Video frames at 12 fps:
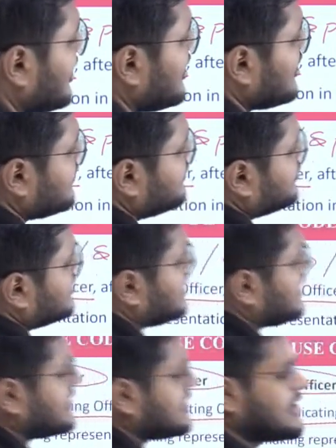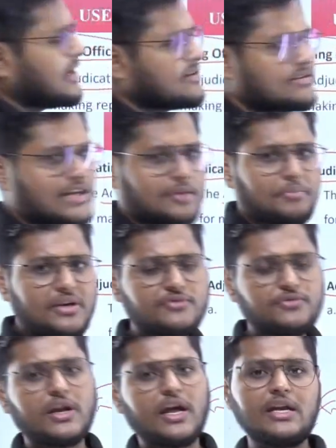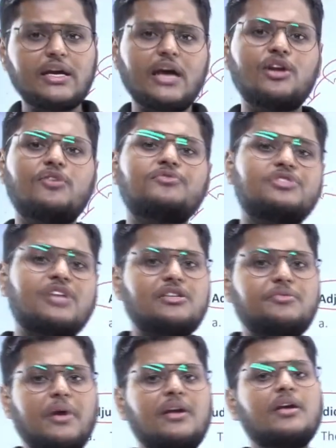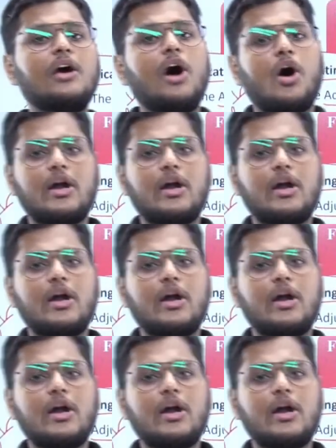the food related case. That means for any kind of judgment